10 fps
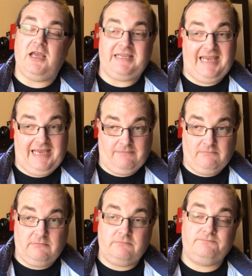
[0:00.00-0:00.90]
Yeah,
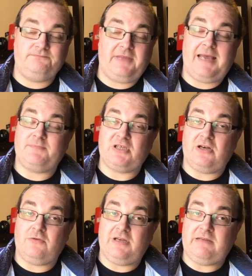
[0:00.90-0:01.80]

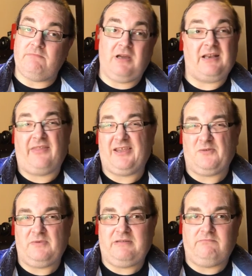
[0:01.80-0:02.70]
absolutely. And I
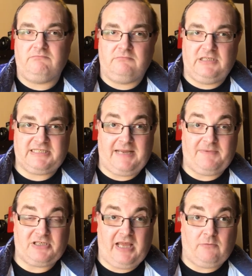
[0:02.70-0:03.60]
think we
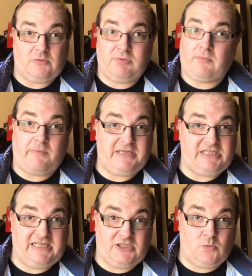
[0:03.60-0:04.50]
established that was probably
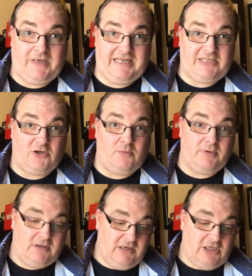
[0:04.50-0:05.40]
Sweeney
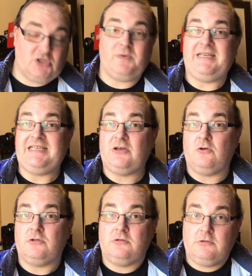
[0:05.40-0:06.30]
Todd.